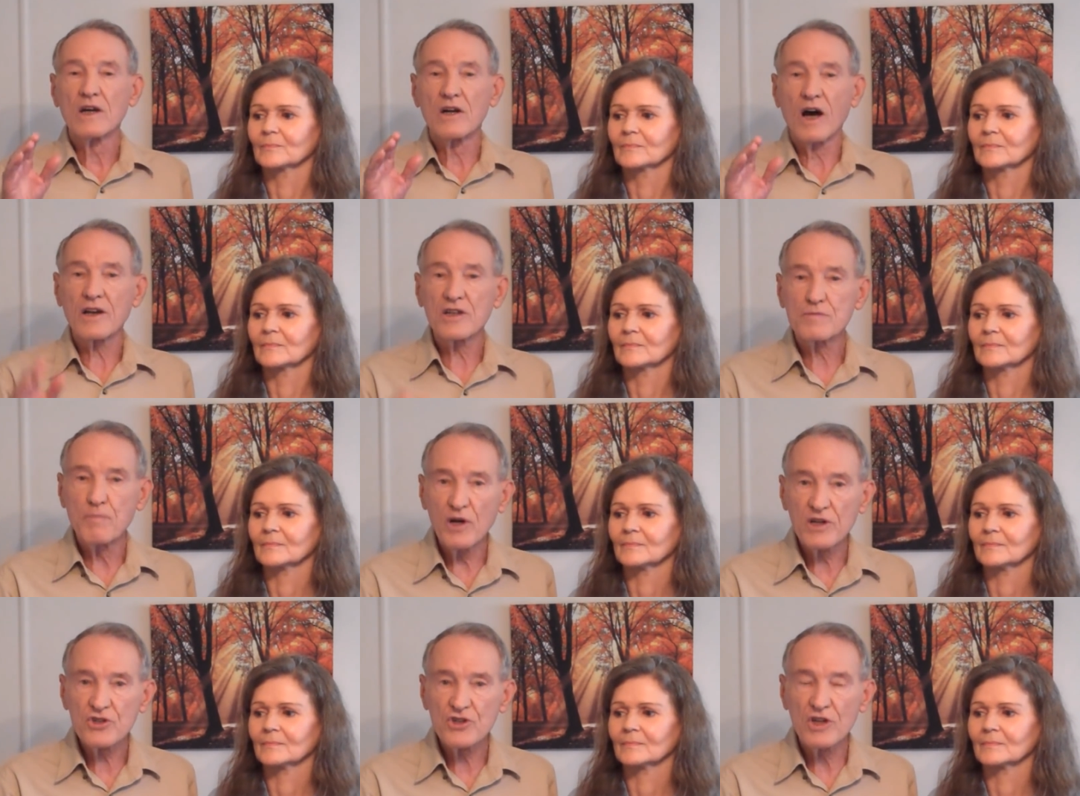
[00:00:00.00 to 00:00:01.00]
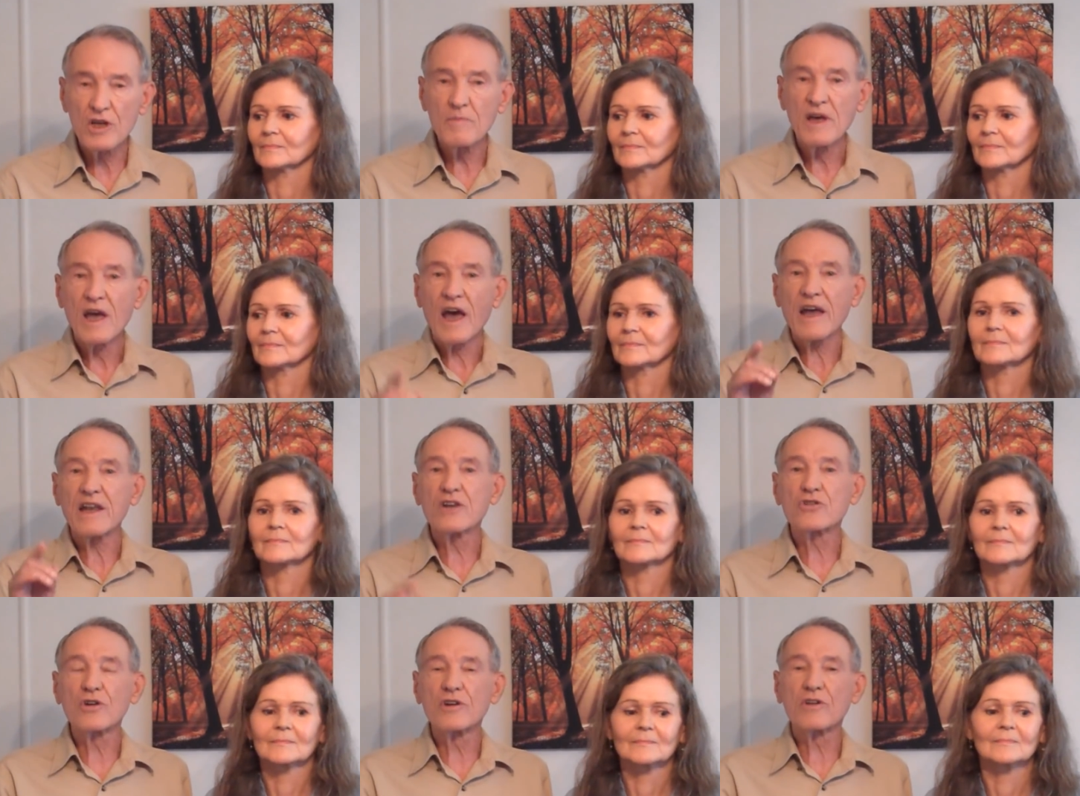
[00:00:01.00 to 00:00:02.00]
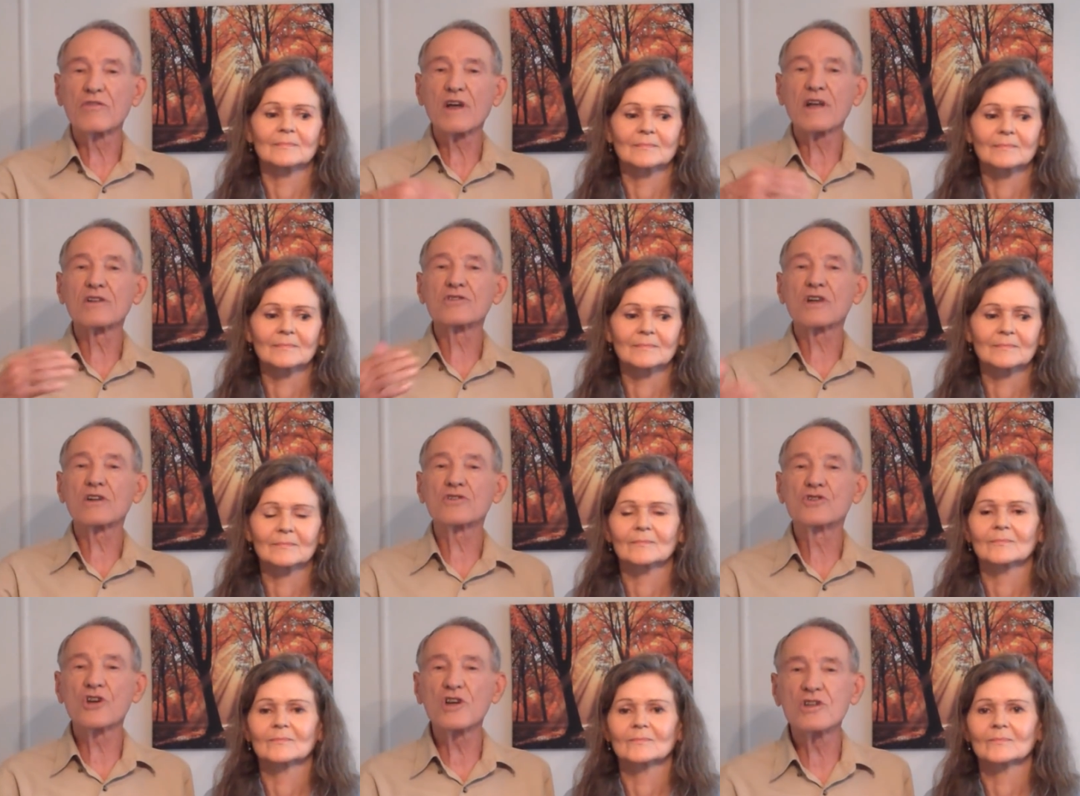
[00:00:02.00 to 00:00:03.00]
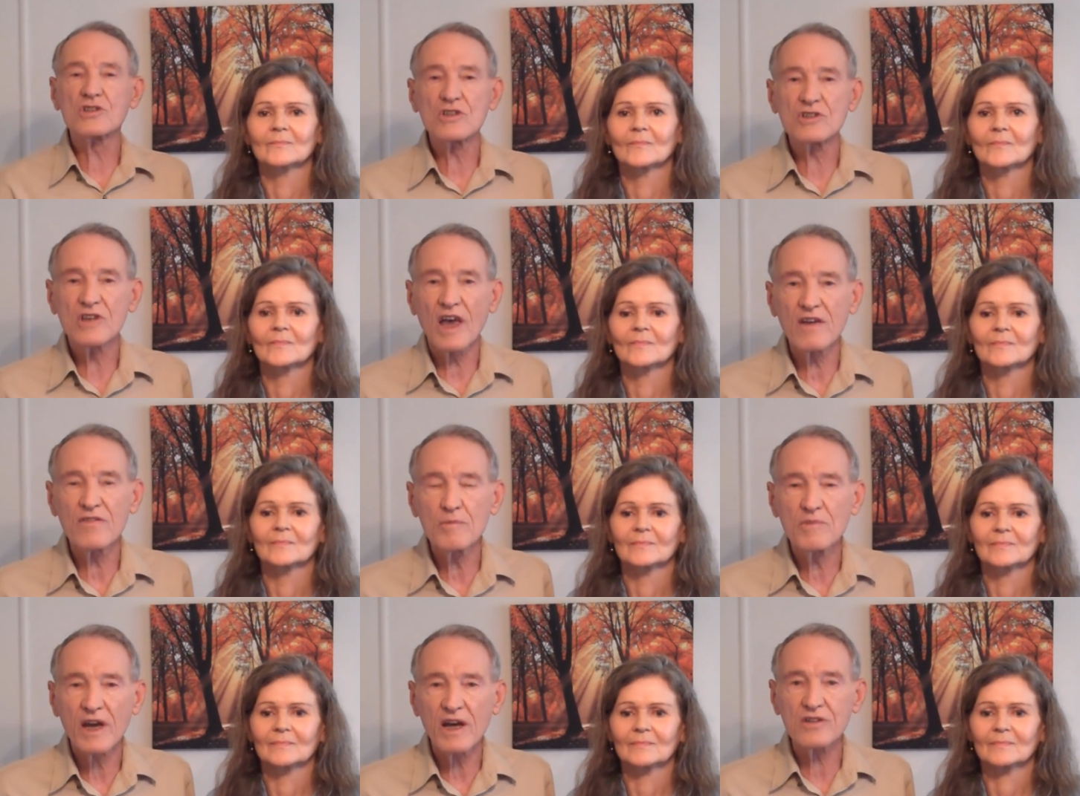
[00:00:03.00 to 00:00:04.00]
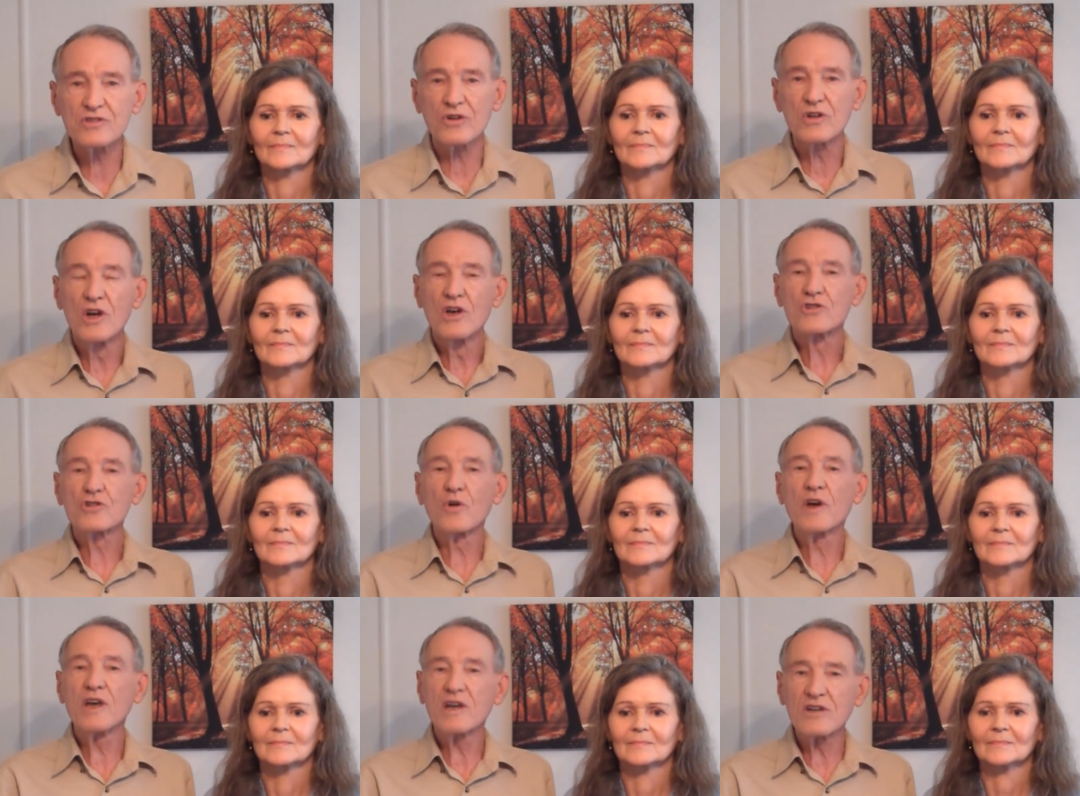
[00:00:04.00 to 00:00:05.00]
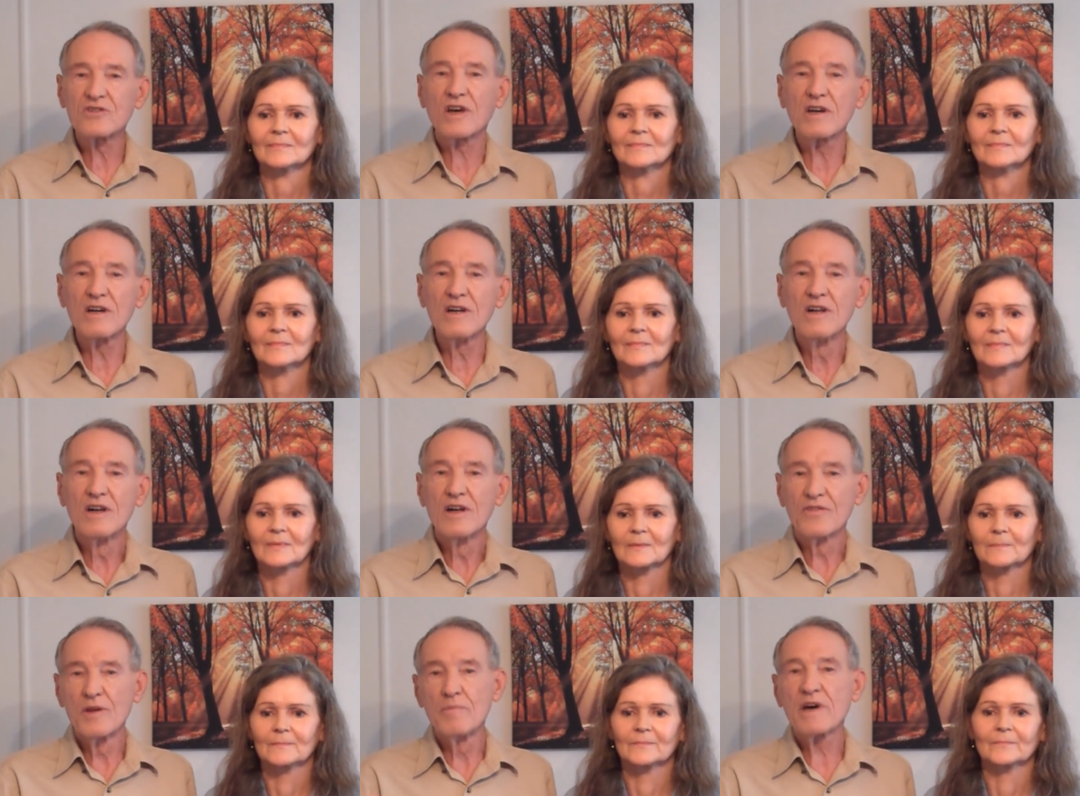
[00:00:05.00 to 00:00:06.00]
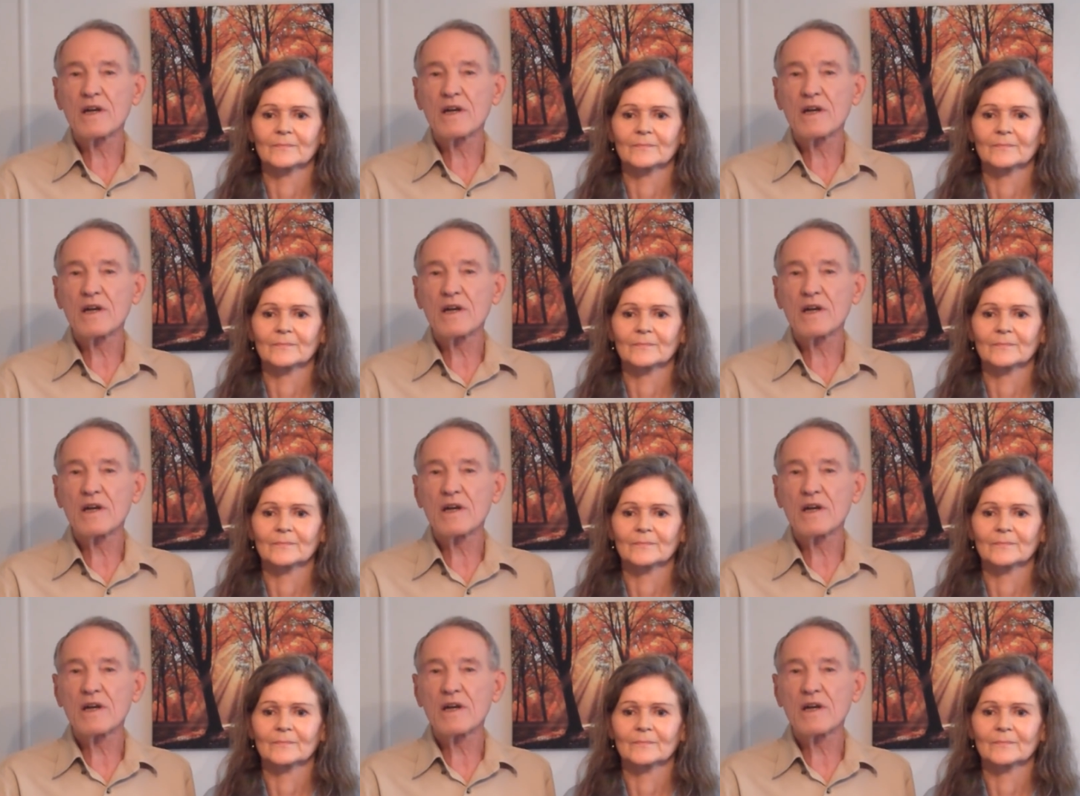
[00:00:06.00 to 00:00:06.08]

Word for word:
Speaker 1: God is punishing him, and he turned it around and said Jesus gave him cancer so he could tell the